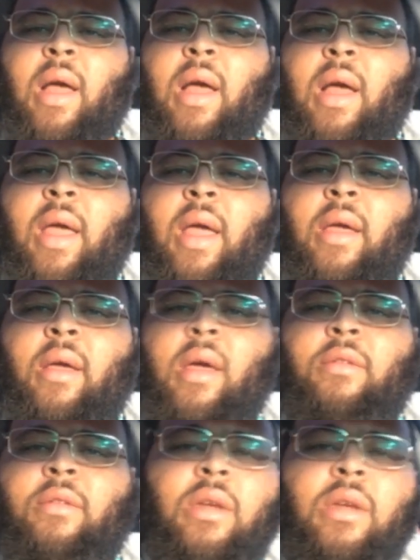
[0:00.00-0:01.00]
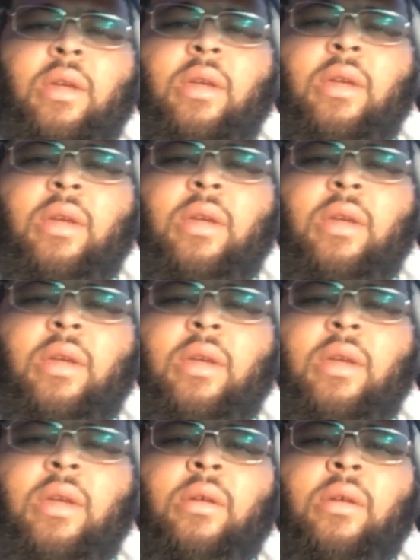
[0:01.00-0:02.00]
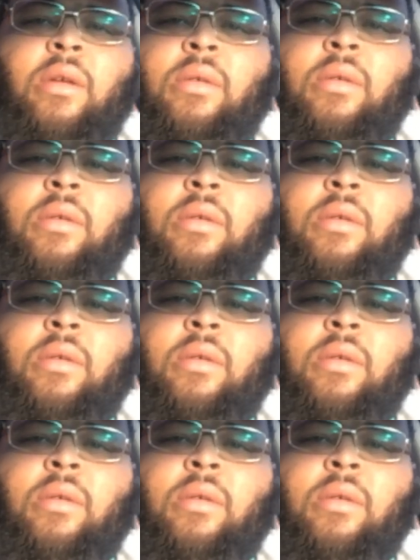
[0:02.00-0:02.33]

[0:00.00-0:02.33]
I don't think I can change the